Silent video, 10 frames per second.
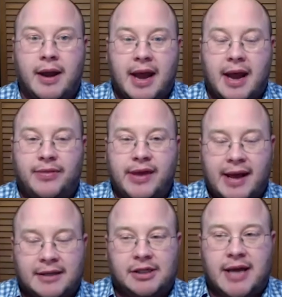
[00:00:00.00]
and they
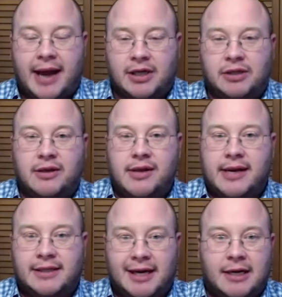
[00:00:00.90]
actually the
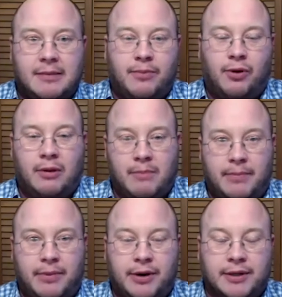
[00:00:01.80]
executive board
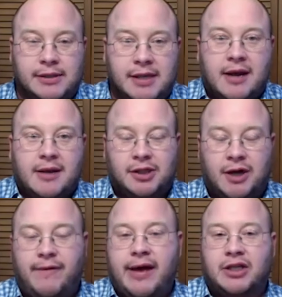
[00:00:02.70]
members serve
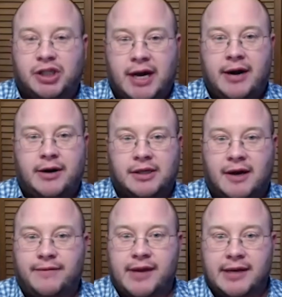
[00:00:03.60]
as chairs of
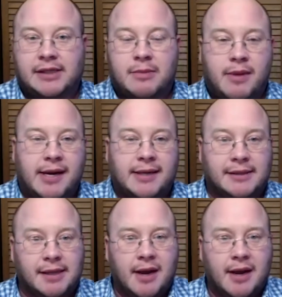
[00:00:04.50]
these committees.